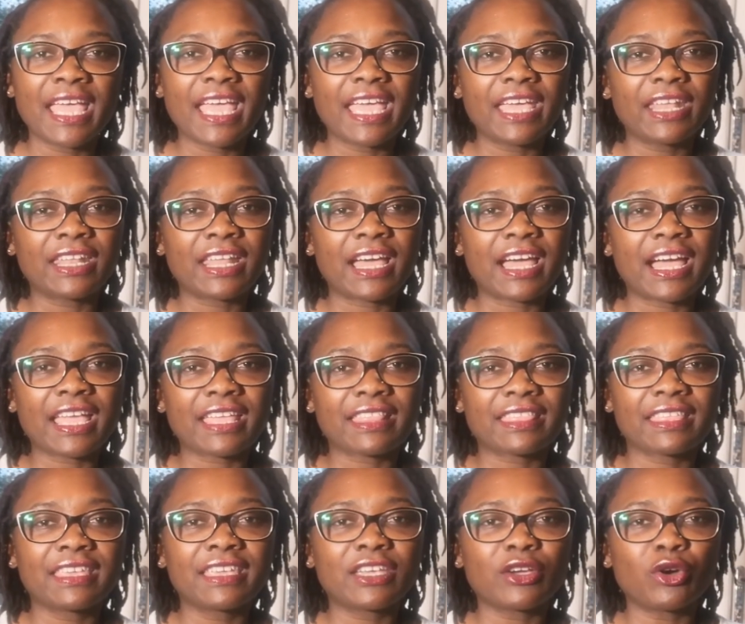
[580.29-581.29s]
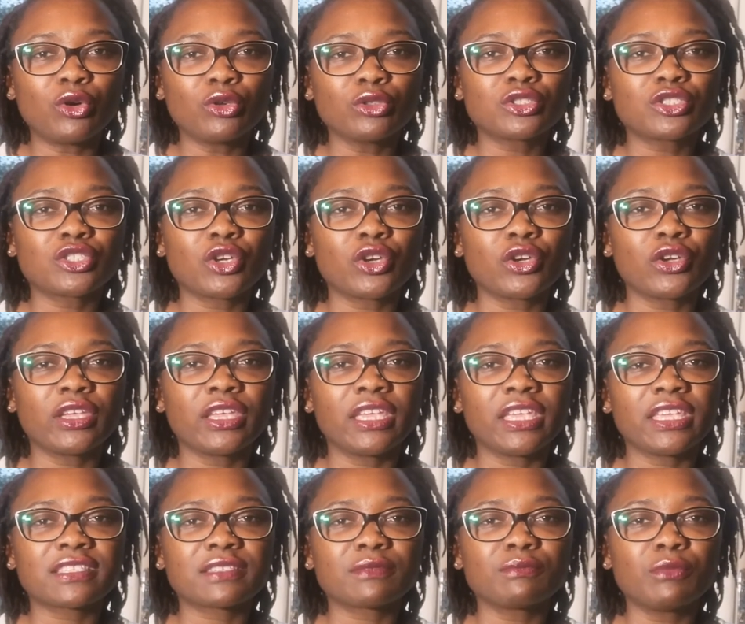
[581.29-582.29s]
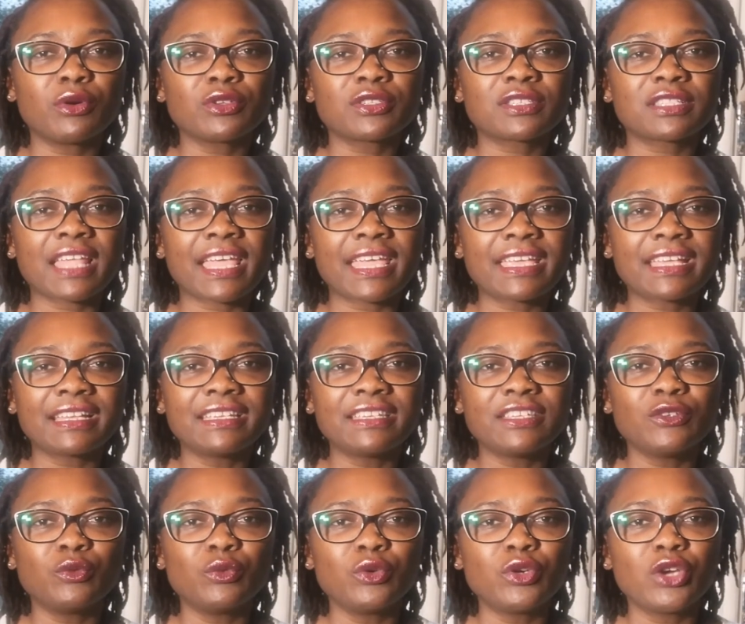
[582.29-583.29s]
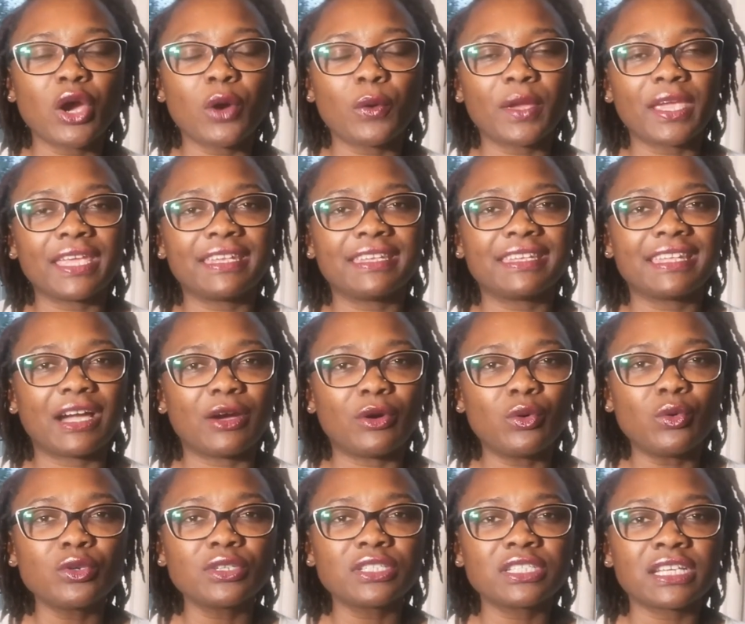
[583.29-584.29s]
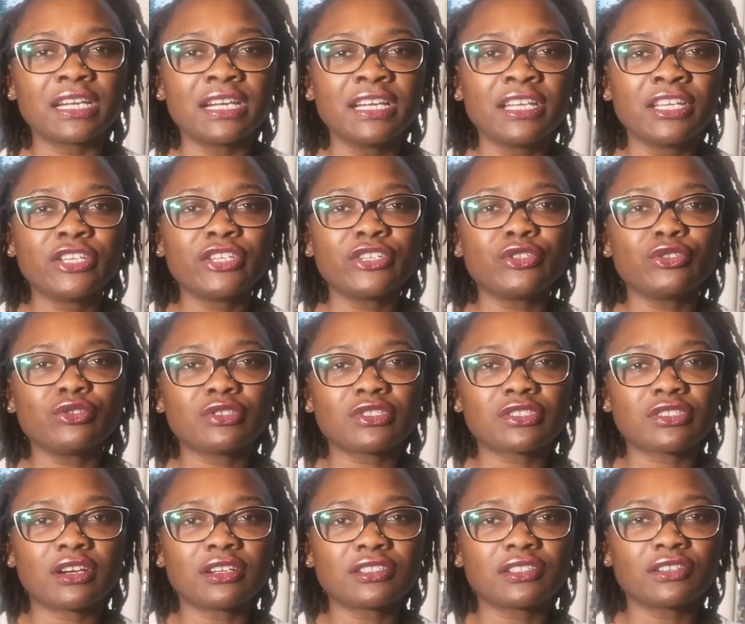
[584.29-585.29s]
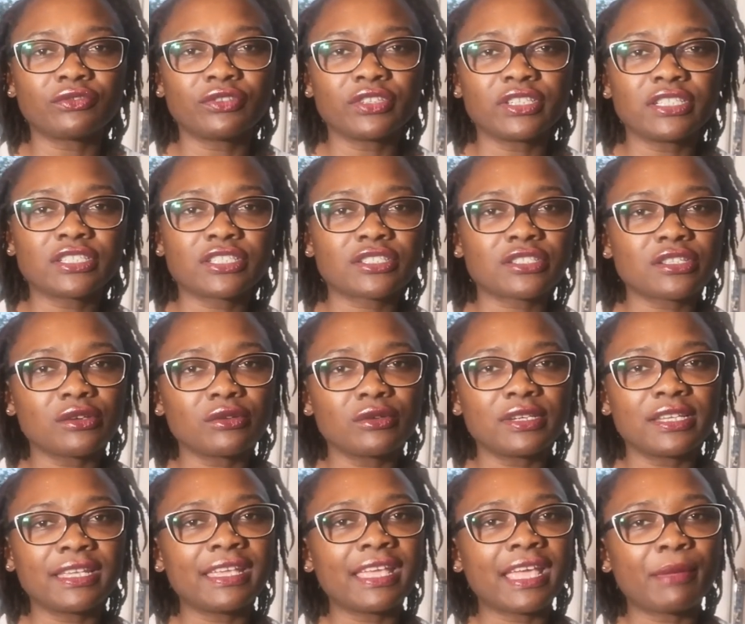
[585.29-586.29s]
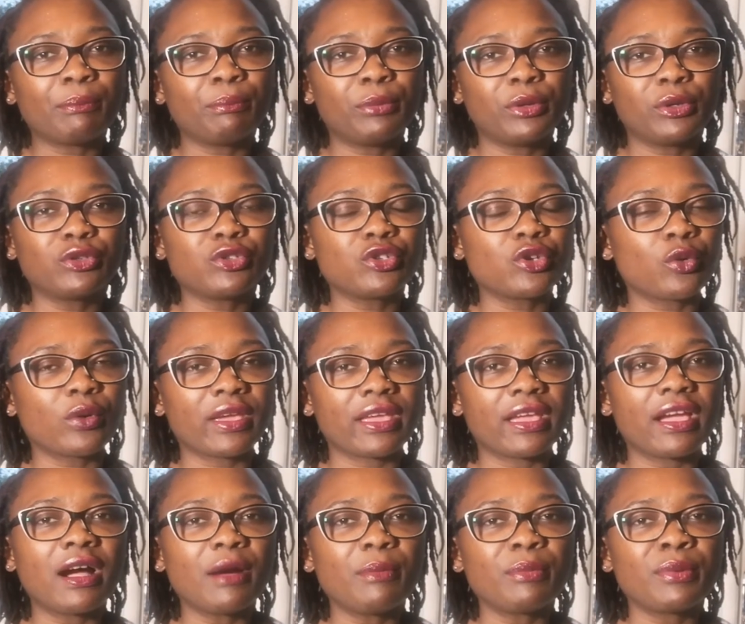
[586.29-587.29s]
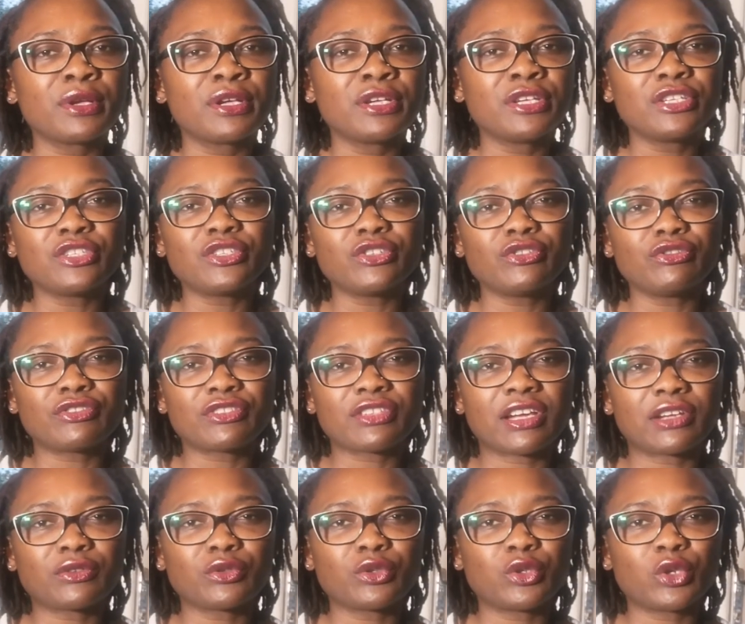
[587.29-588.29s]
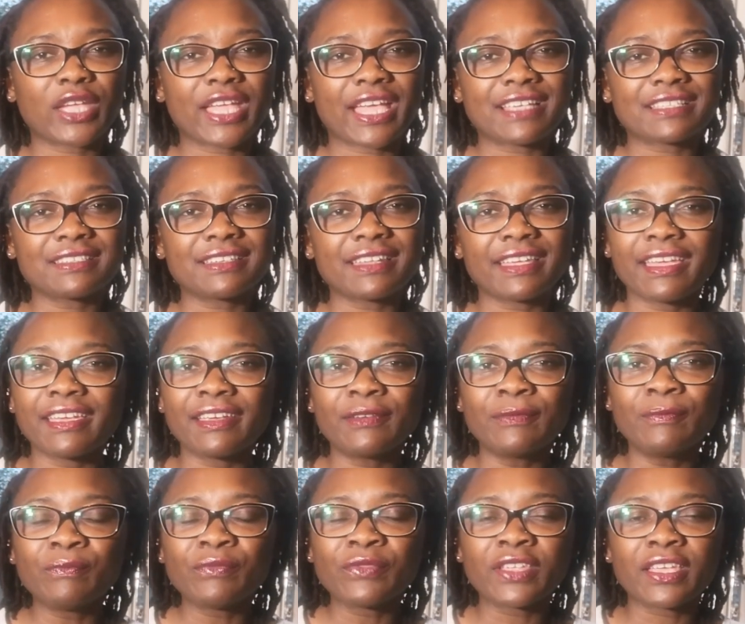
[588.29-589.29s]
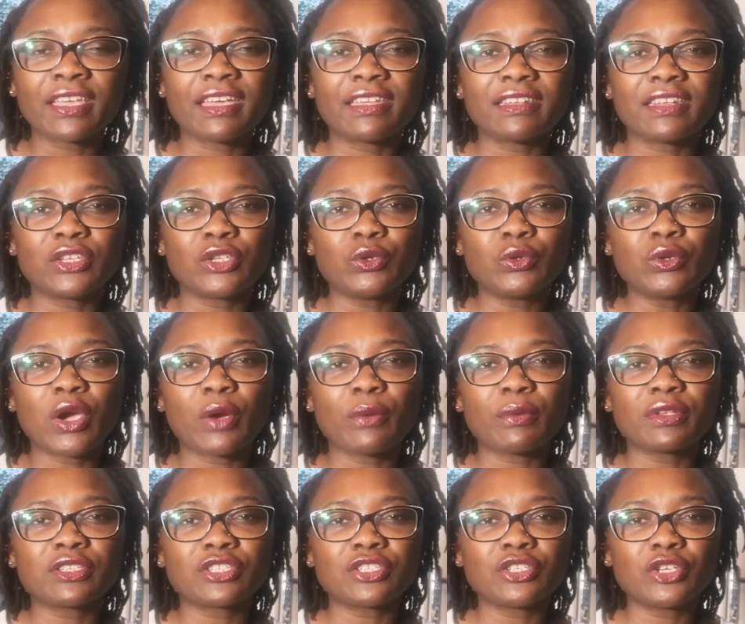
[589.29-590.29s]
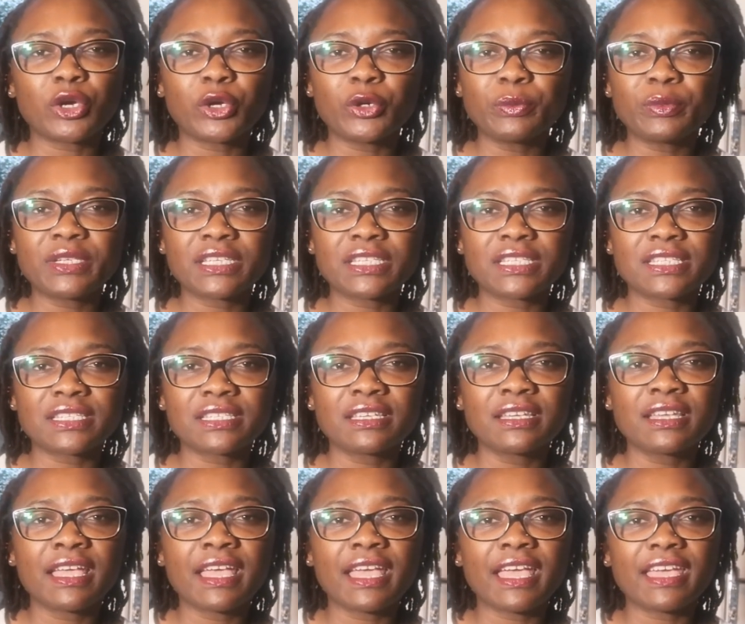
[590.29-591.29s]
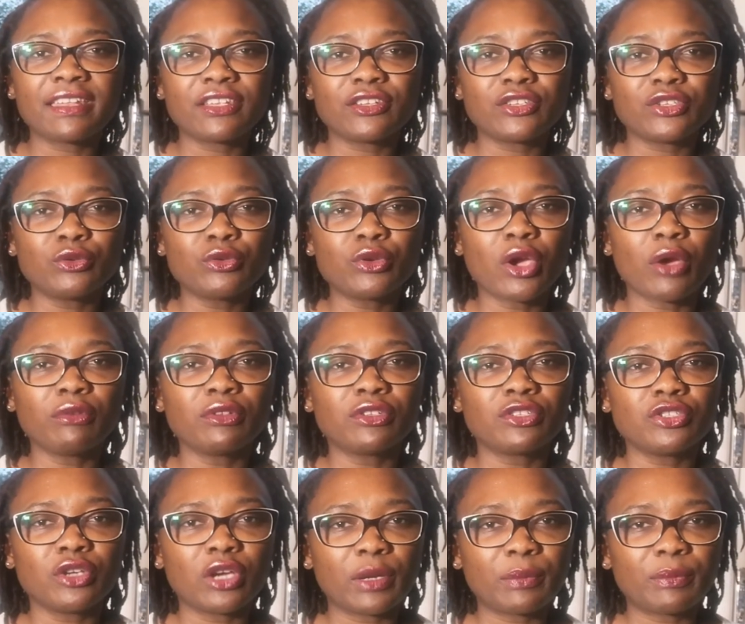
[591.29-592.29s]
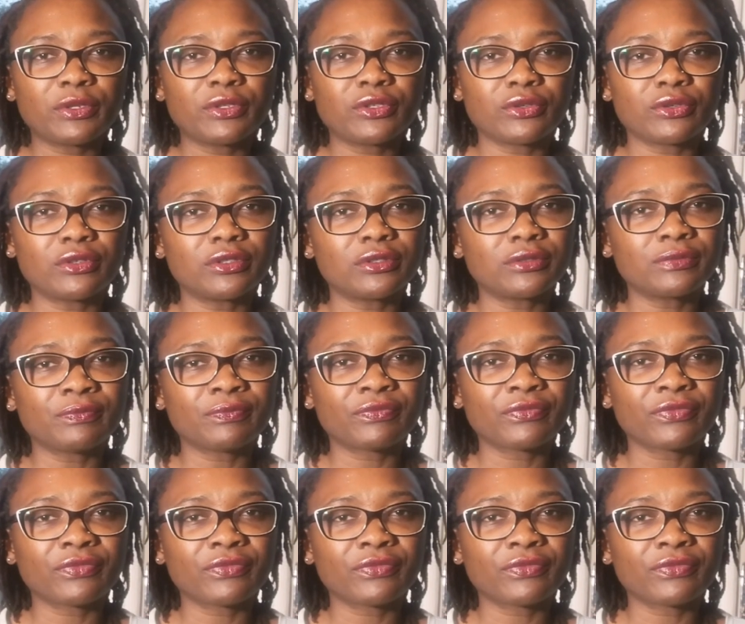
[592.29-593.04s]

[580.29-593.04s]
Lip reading: And I think also it's most likely you will go in that order. You start off really slowly and build your way up. So you start with your gas and air, and then you go into your opiate, and then you go into your epidural.